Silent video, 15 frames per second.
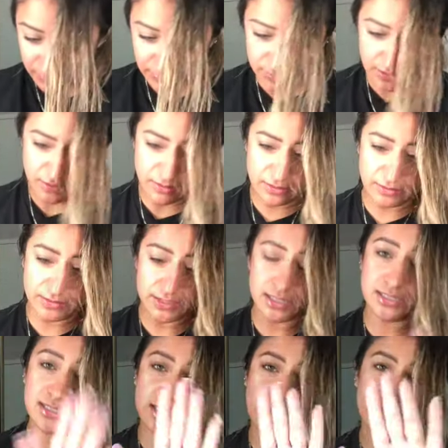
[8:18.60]
I don't know, it
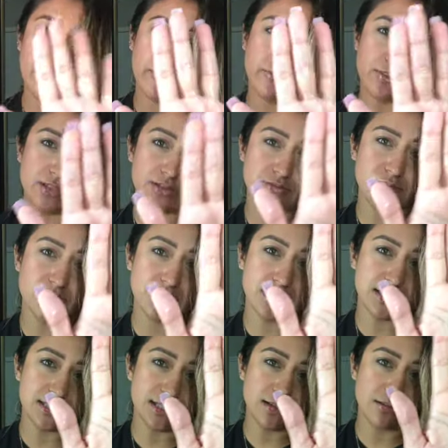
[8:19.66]
does give off this really
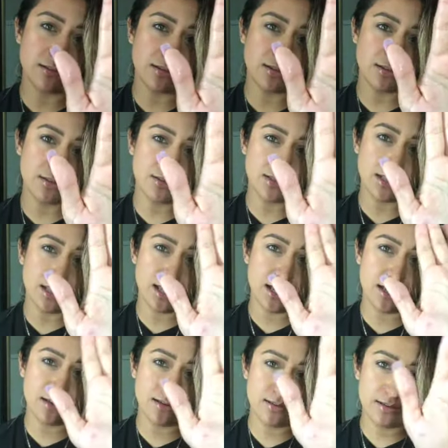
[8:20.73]
silk. You see
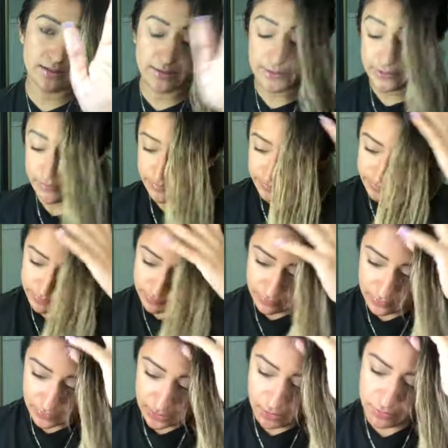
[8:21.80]
that?
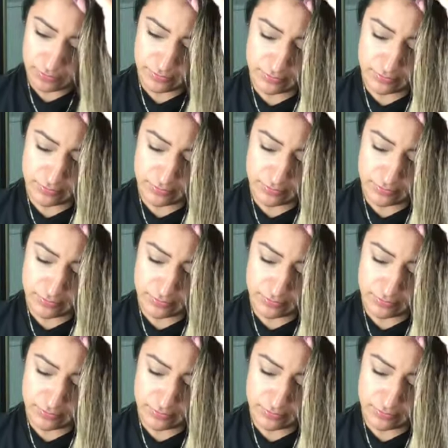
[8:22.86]
Oh.